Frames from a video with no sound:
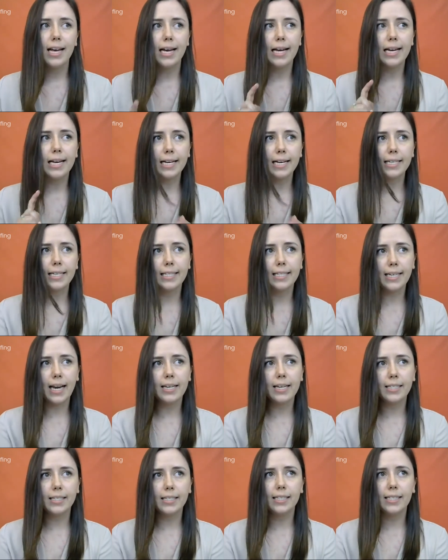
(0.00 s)
an
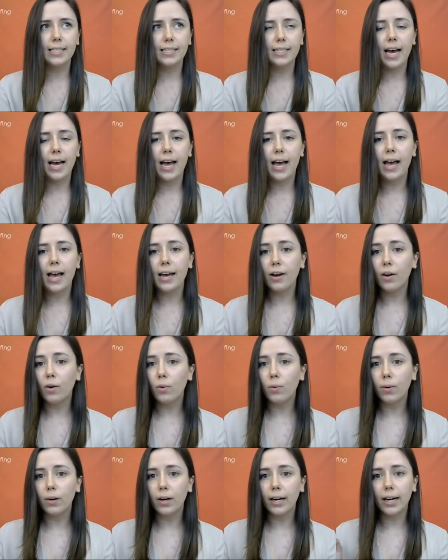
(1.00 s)
extended stay
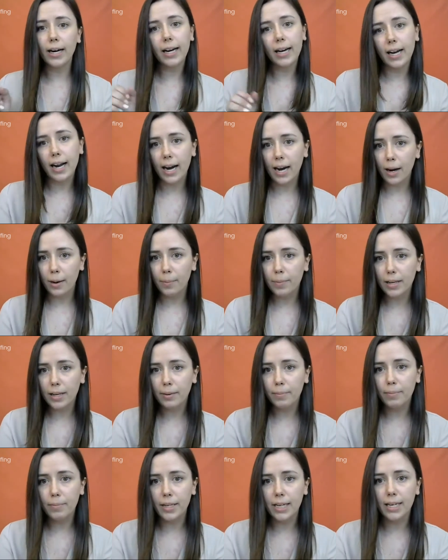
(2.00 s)
or an
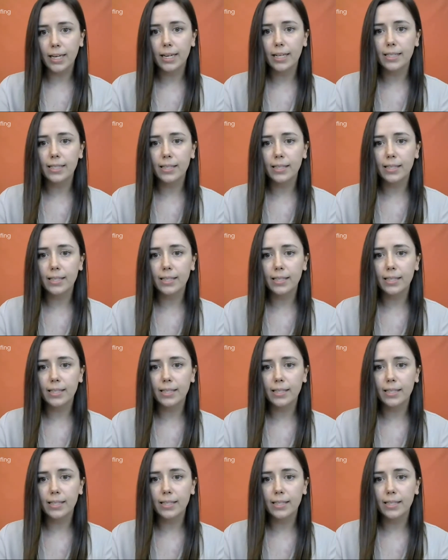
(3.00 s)
Airbnb,